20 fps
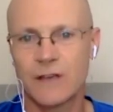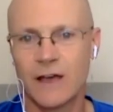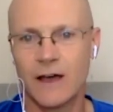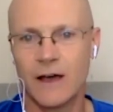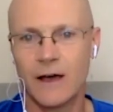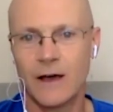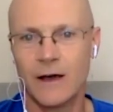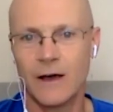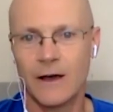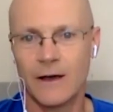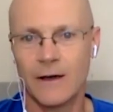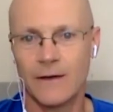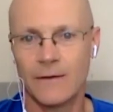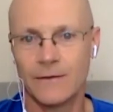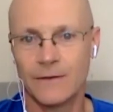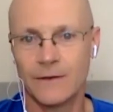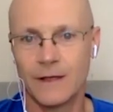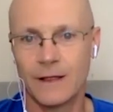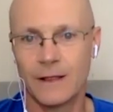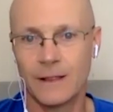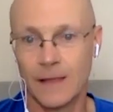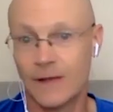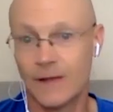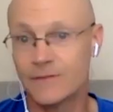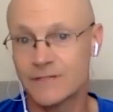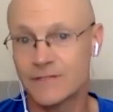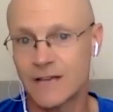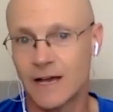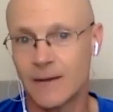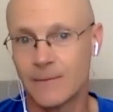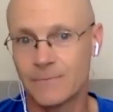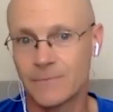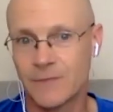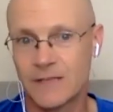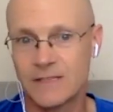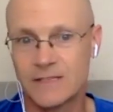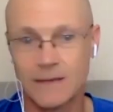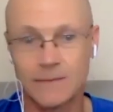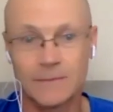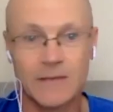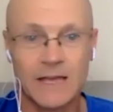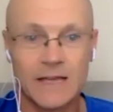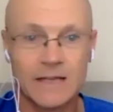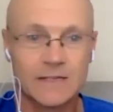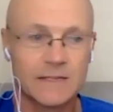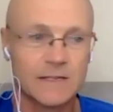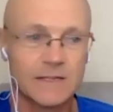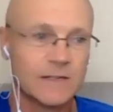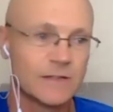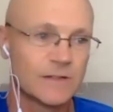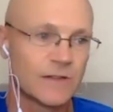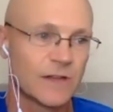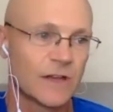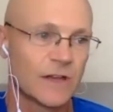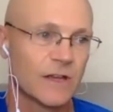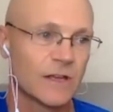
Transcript: on lifestyle in some cases